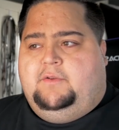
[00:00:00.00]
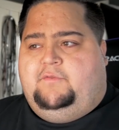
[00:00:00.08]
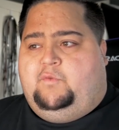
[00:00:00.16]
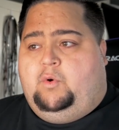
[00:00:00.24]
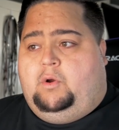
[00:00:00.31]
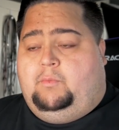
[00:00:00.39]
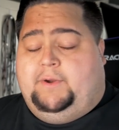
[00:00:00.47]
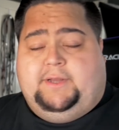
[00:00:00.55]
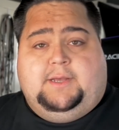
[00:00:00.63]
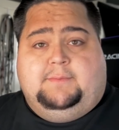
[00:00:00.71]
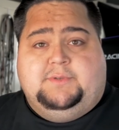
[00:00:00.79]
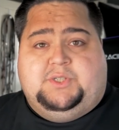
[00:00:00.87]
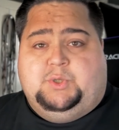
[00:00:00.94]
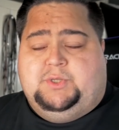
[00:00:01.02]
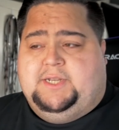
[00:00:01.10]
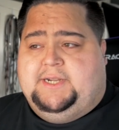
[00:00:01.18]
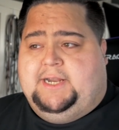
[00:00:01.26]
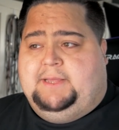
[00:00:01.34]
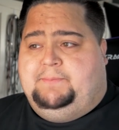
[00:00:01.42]
for when it comes to
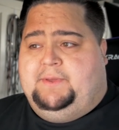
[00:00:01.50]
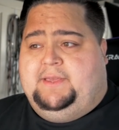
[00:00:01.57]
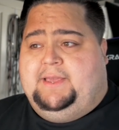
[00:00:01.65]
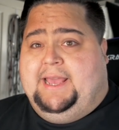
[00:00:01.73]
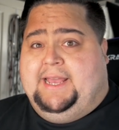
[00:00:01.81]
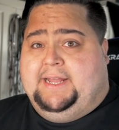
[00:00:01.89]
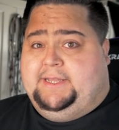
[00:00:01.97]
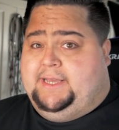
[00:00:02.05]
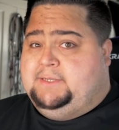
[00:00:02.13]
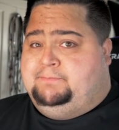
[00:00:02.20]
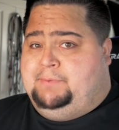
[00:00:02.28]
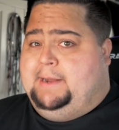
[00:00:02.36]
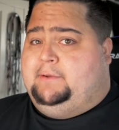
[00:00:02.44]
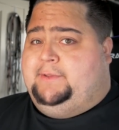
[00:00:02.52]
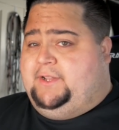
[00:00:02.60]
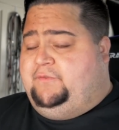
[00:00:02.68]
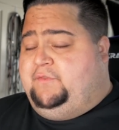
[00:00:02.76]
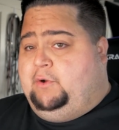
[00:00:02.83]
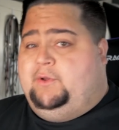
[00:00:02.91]
1080p, and it gets bottlenecked
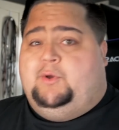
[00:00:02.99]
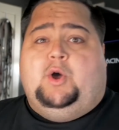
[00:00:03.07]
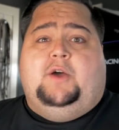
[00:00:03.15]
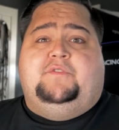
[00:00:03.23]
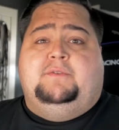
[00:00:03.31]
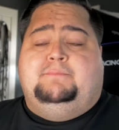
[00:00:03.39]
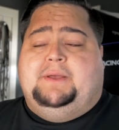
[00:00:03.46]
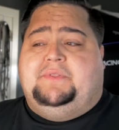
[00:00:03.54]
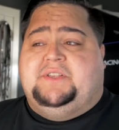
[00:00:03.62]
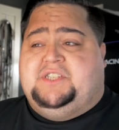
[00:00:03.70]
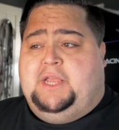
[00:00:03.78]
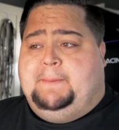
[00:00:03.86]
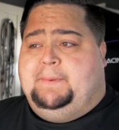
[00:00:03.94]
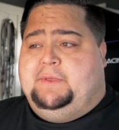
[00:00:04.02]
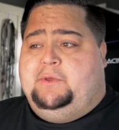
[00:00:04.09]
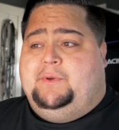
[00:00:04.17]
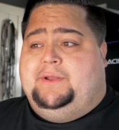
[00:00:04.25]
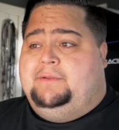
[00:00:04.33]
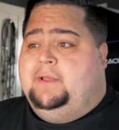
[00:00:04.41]
very often by the
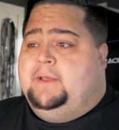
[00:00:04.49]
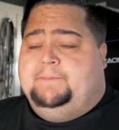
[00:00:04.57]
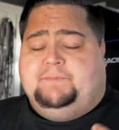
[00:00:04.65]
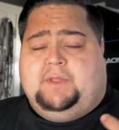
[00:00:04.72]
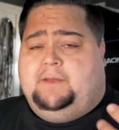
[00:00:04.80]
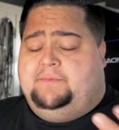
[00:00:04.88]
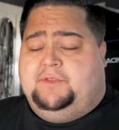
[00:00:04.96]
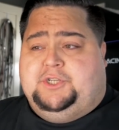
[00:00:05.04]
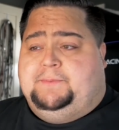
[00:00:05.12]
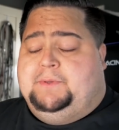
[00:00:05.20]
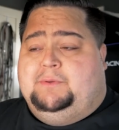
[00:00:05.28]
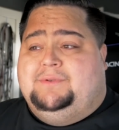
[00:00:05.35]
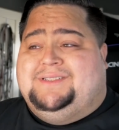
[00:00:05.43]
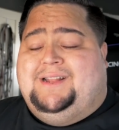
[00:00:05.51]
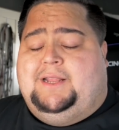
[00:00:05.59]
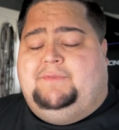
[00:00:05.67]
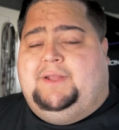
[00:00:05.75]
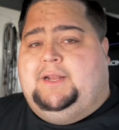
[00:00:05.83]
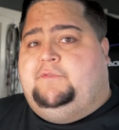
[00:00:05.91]
CPU, and the GPU is not
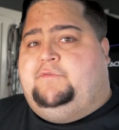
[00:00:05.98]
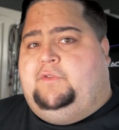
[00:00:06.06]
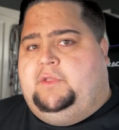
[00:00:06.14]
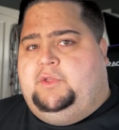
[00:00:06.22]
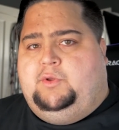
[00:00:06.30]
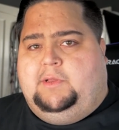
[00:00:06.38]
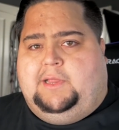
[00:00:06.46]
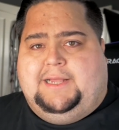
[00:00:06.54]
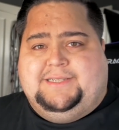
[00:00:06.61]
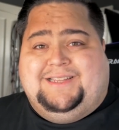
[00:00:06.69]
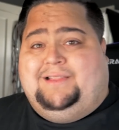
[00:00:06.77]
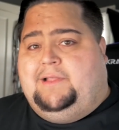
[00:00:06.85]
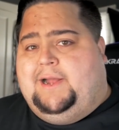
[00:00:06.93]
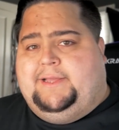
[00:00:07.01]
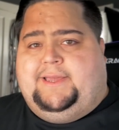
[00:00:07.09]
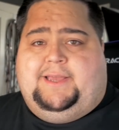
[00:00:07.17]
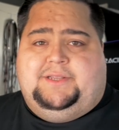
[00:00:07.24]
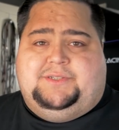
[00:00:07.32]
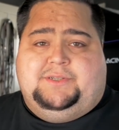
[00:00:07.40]
even getting fully utilized in a lot of
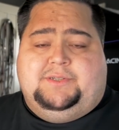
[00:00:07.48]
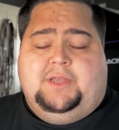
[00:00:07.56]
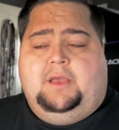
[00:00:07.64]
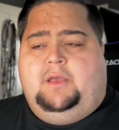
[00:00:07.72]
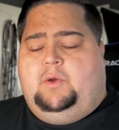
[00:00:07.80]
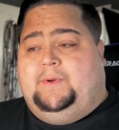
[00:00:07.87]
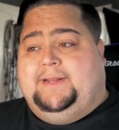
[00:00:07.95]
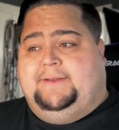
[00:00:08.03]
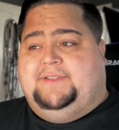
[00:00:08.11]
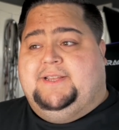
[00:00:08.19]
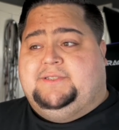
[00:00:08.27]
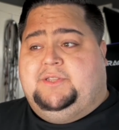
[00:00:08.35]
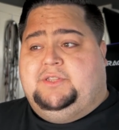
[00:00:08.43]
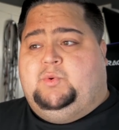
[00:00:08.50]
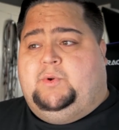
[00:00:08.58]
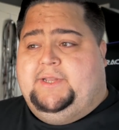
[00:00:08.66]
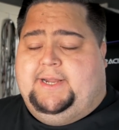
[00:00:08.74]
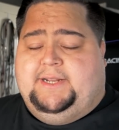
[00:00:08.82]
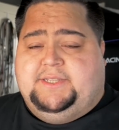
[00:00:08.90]
cases when I've tested the
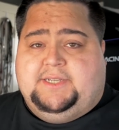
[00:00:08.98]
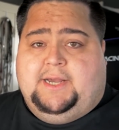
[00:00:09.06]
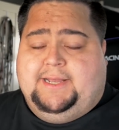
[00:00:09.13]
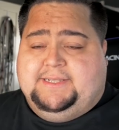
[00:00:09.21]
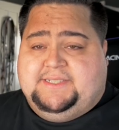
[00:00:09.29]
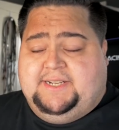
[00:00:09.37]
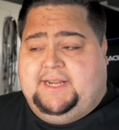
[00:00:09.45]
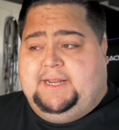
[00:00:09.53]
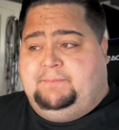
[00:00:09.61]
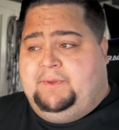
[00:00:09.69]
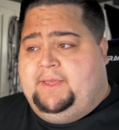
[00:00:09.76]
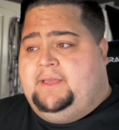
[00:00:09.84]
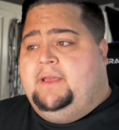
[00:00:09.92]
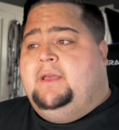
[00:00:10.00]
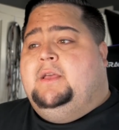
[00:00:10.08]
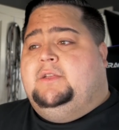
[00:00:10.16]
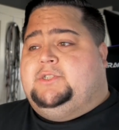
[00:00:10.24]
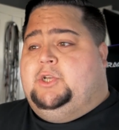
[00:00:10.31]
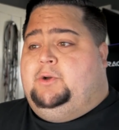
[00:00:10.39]
2080 Ti at 1080p.
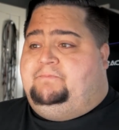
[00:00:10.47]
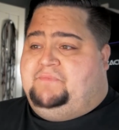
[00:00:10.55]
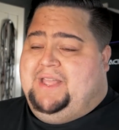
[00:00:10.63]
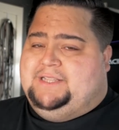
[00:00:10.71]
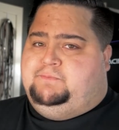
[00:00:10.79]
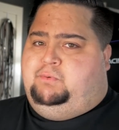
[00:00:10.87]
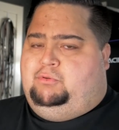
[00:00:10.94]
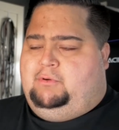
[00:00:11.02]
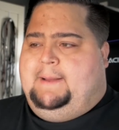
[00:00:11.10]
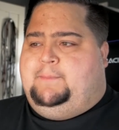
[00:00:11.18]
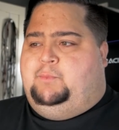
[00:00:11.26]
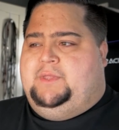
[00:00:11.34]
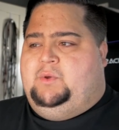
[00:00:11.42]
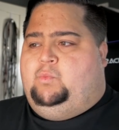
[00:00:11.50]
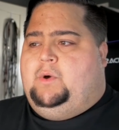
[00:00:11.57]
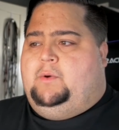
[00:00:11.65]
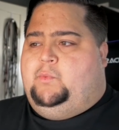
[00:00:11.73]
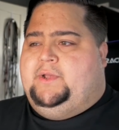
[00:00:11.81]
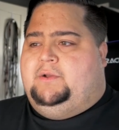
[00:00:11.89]
So that's probably
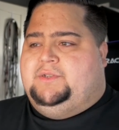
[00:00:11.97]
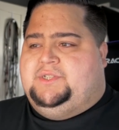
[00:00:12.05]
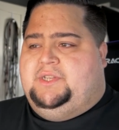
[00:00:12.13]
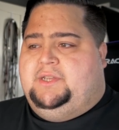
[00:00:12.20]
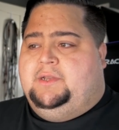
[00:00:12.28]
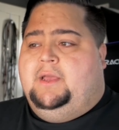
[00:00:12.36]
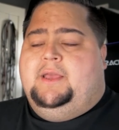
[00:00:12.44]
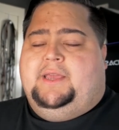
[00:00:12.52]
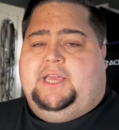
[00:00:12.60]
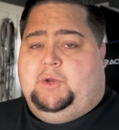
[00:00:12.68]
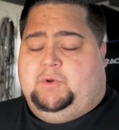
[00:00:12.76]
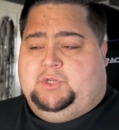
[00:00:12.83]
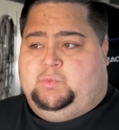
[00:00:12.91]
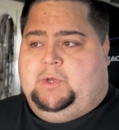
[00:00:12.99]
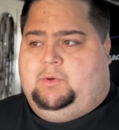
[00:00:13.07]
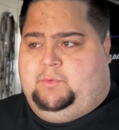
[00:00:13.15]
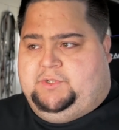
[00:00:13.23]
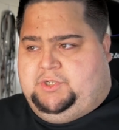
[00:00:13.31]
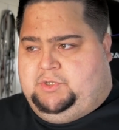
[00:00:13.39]
what we are seeing here as well,
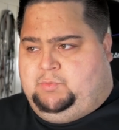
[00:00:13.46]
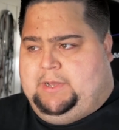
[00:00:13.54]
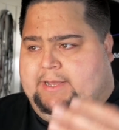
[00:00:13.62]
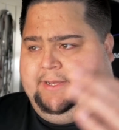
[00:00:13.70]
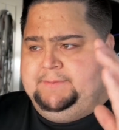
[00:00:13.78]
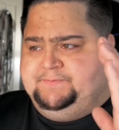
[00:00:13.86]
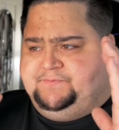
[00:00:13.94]
which is why